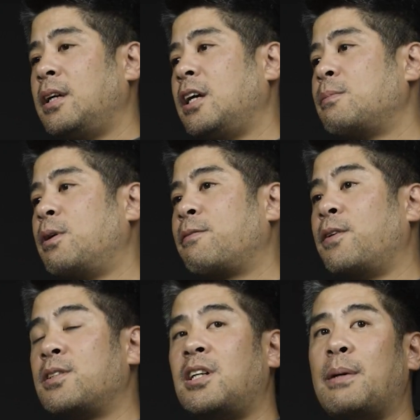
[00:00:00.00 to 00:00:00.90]
It's my
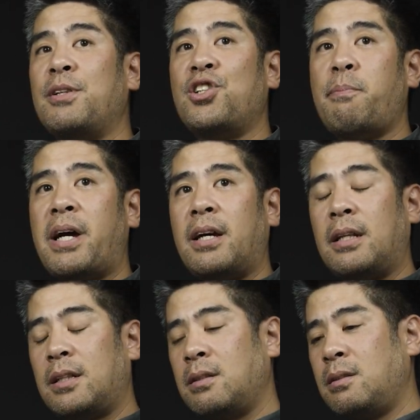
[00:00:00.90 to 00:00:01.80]
first time in
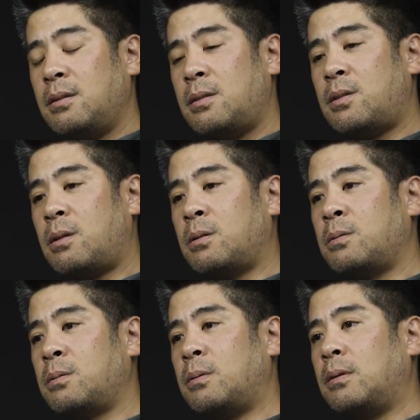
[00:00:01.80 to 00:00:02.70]
Japan,
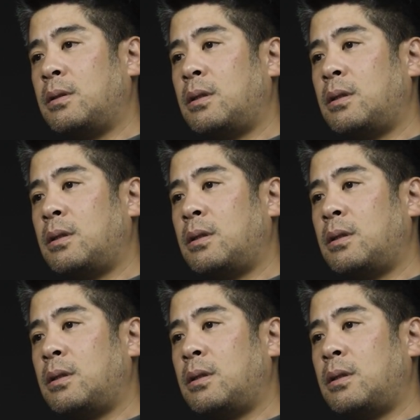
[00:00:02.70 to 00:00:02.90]
so